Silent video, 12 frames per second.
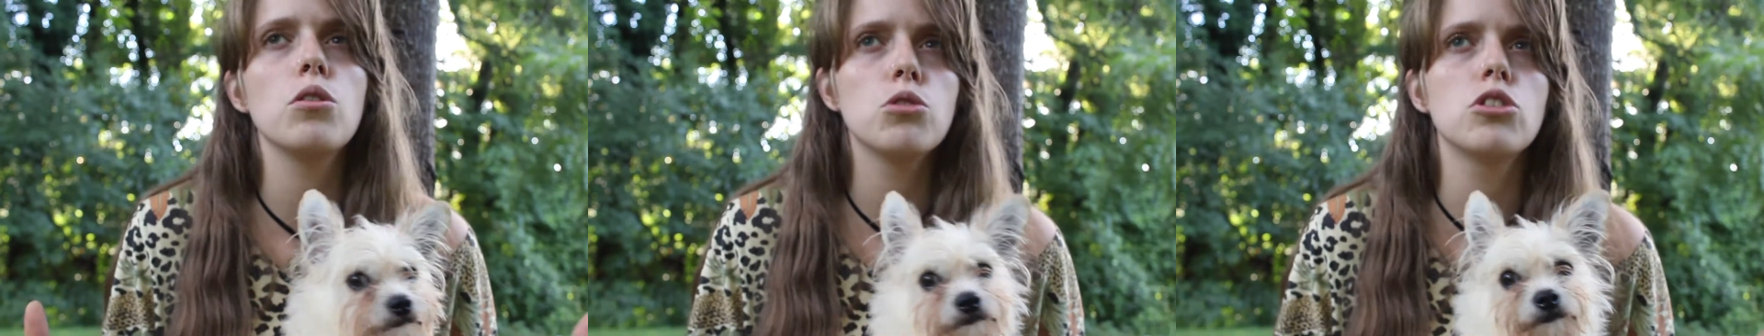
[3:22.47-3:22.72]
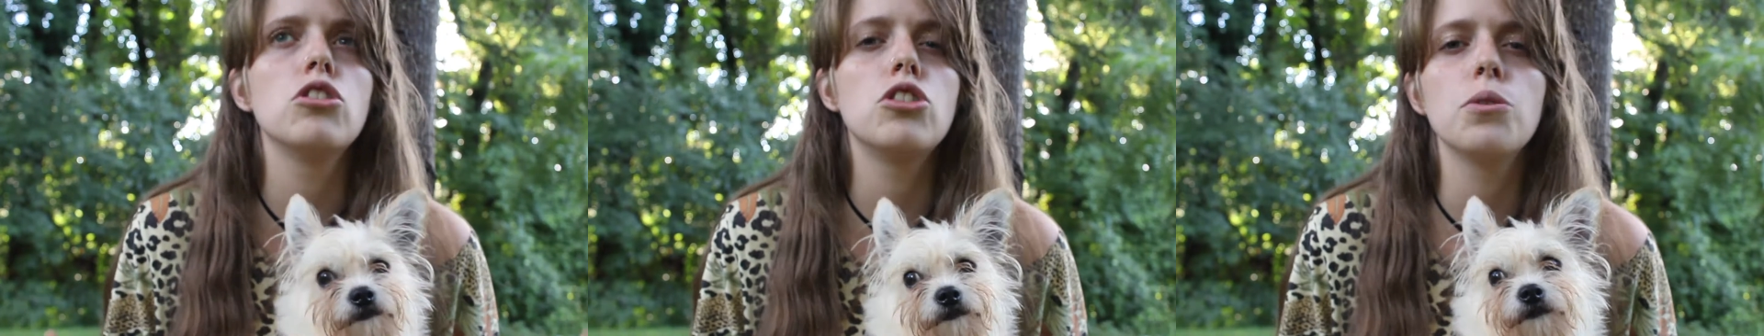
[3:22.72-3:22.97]

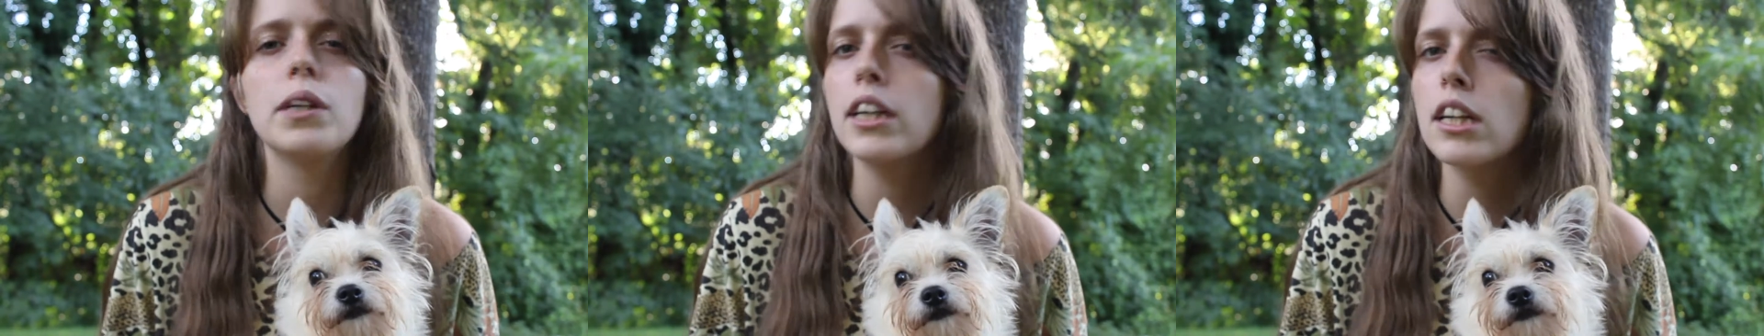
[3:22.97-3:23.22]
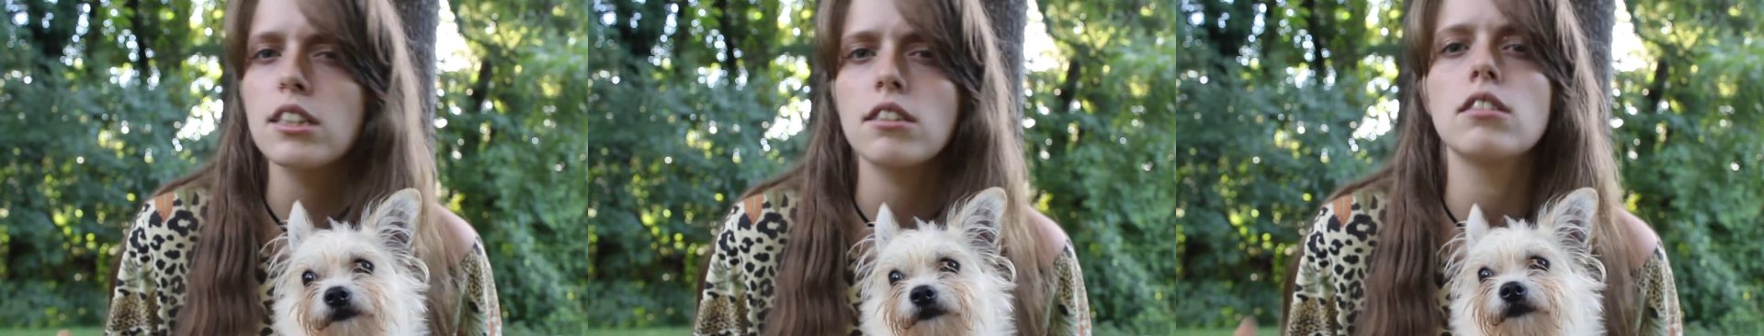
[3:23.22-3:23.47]
used to doing
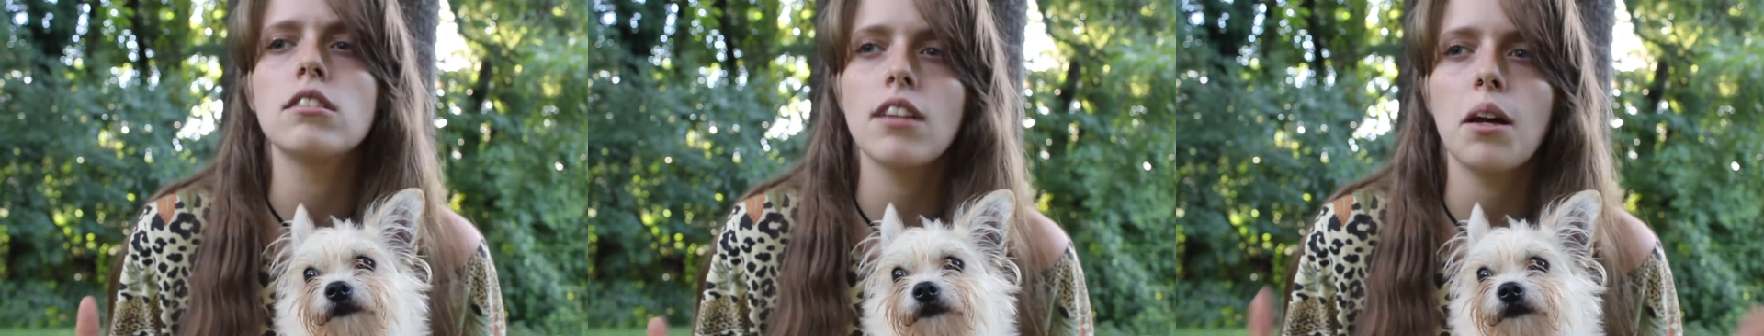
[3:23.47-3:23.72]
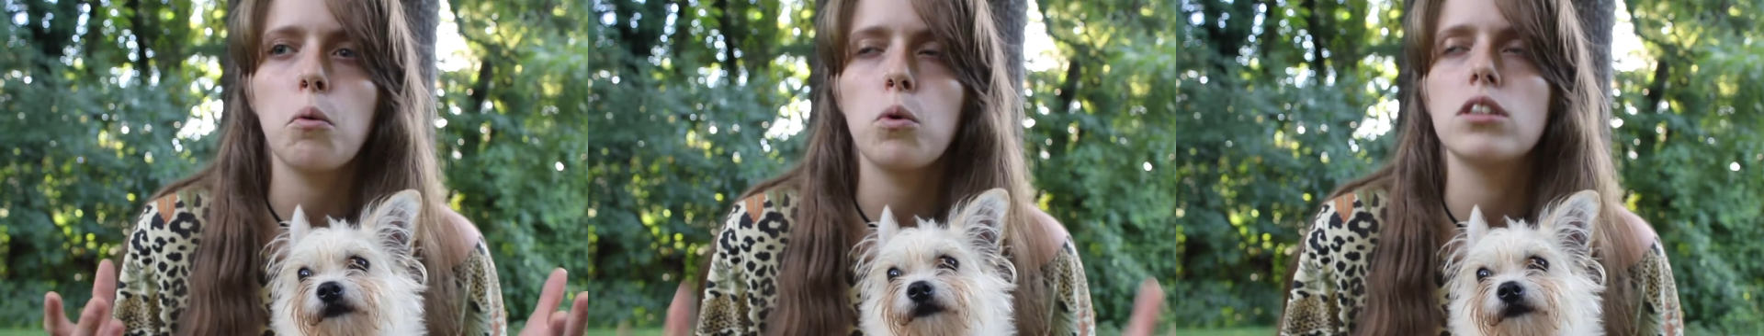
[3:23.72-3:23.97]
it since
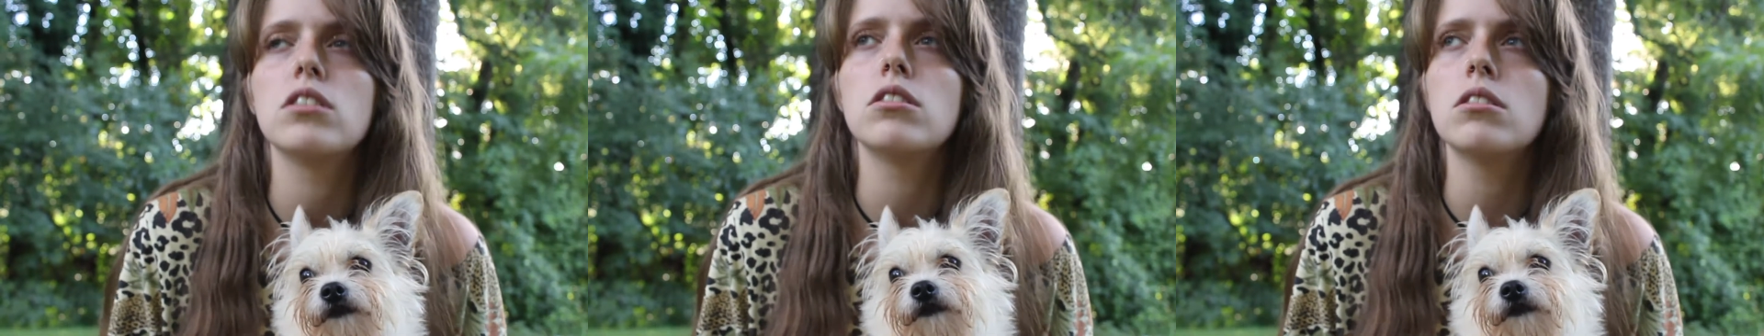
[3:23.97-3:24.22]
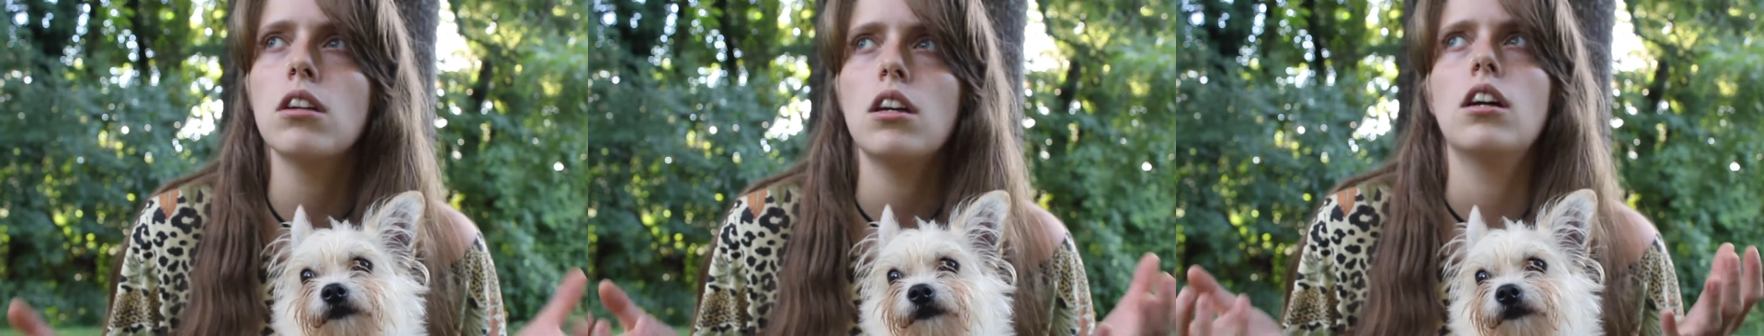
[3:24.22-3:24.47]
I
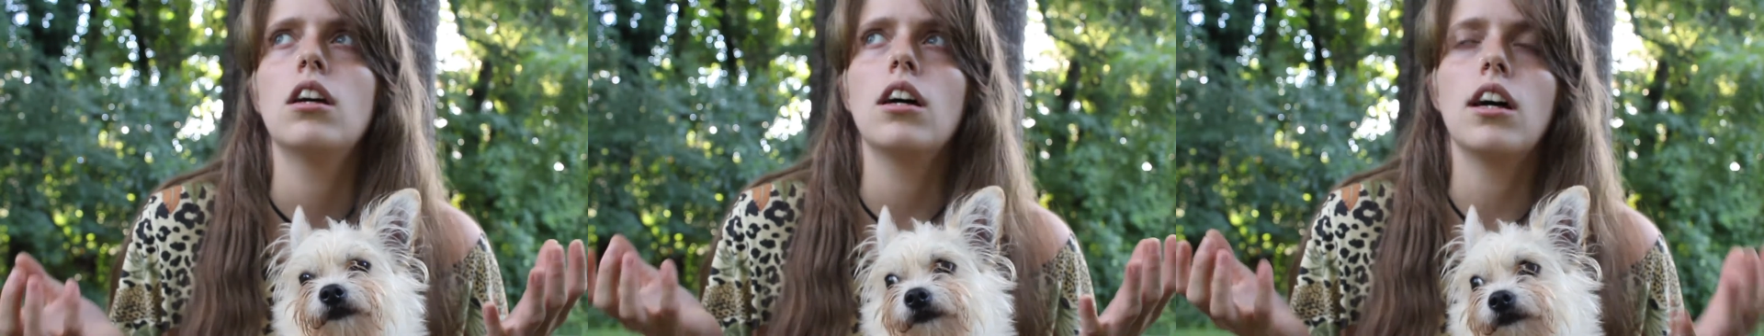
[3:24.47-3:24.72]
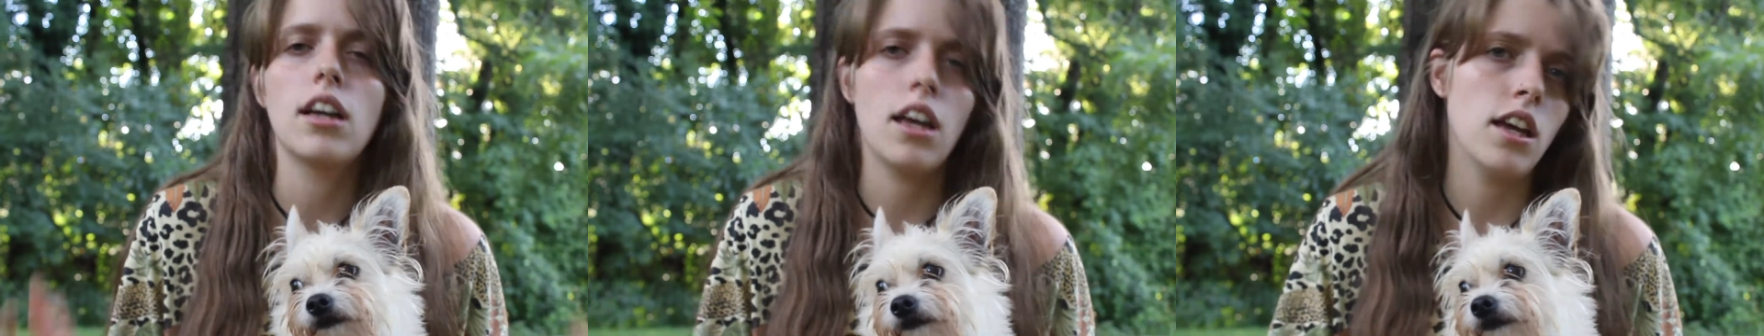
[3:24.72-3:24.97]
was
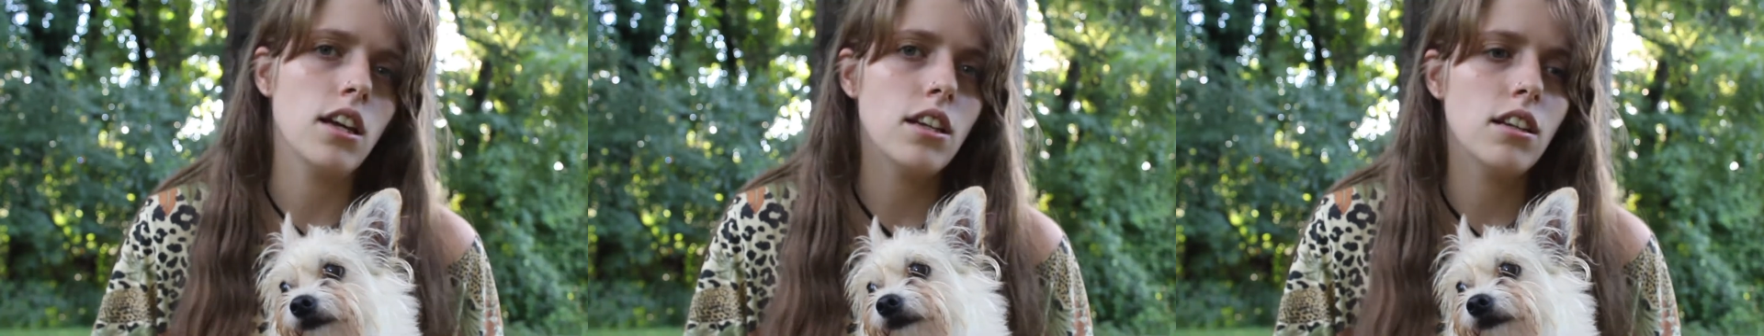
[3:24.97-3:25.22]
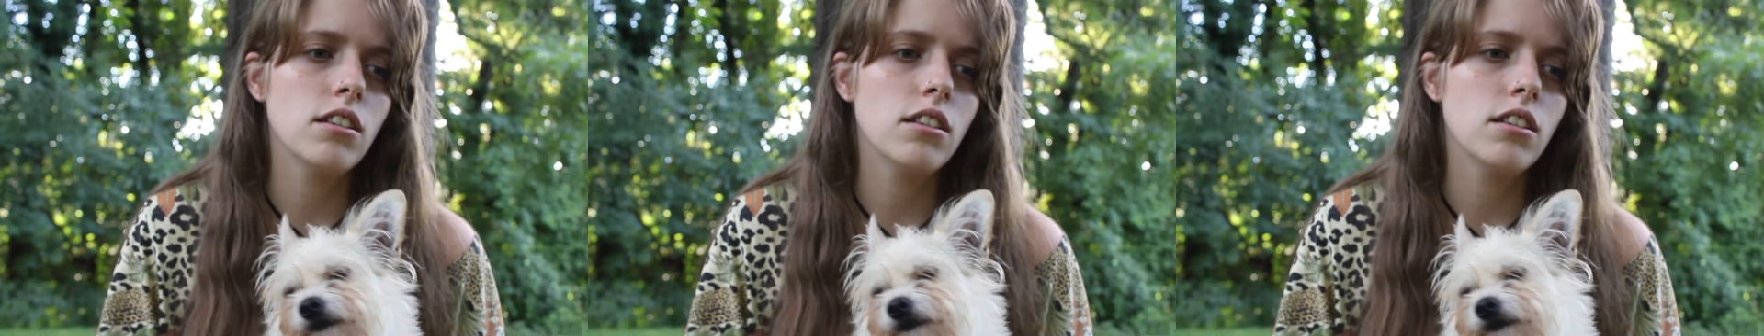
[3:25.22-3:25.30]
a kid.